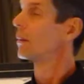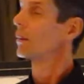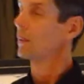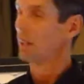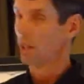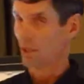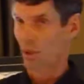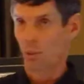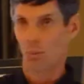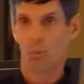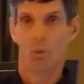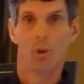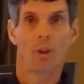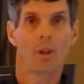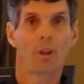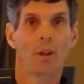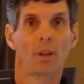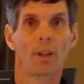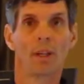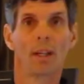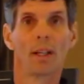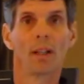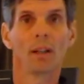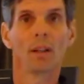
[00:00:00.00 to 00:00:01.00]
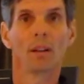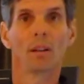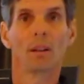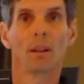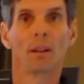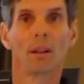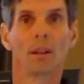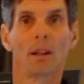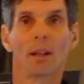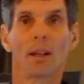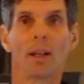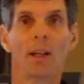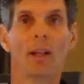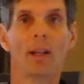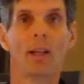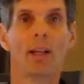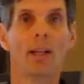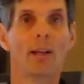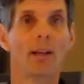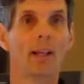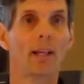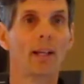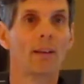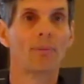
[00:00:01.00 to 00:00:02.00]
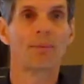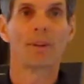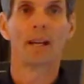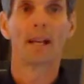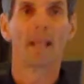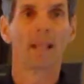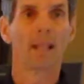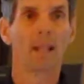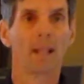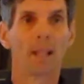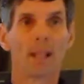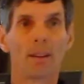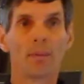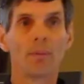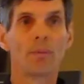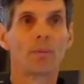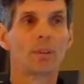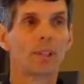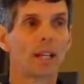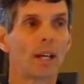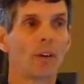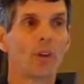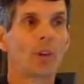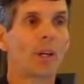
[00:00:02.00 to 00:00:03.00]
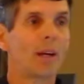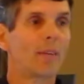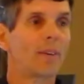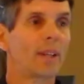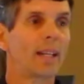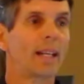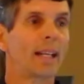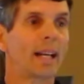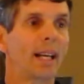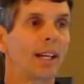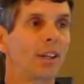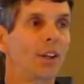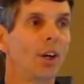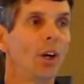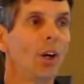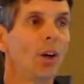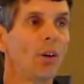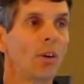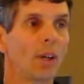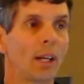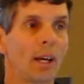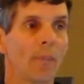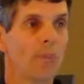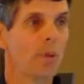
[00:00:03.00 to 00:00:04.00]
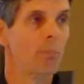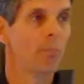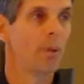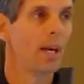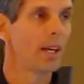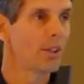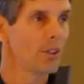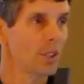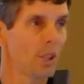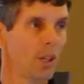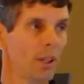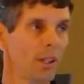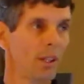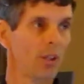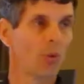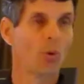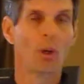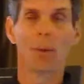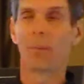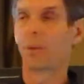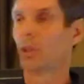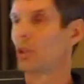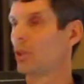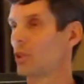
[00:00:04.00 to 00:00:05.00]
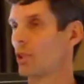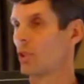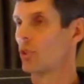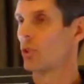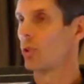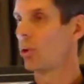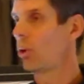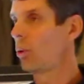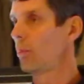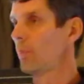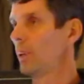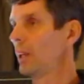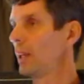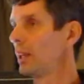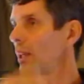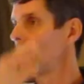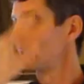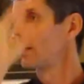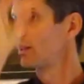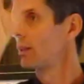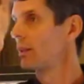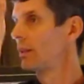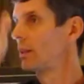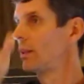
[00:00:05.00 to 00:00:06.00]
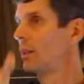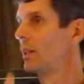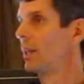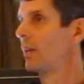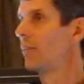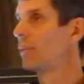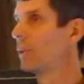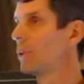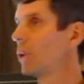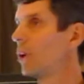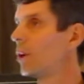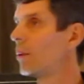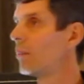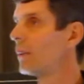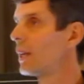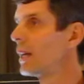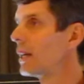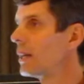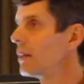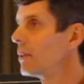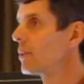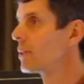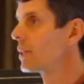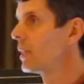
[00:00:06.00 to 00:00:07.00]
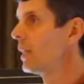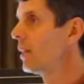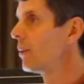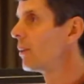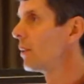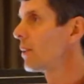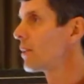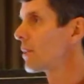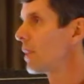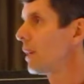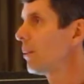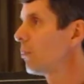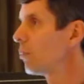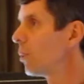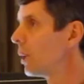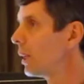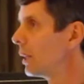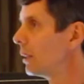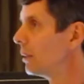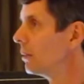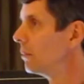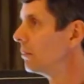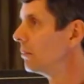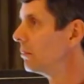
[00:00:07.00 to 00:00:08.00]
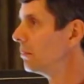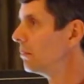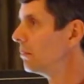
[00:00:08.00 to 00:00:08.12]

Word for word: That's one thing. And, and, and if I get, tell you everything I know and I'm the best on the equipment you just told me and I give you all my secrets, then what?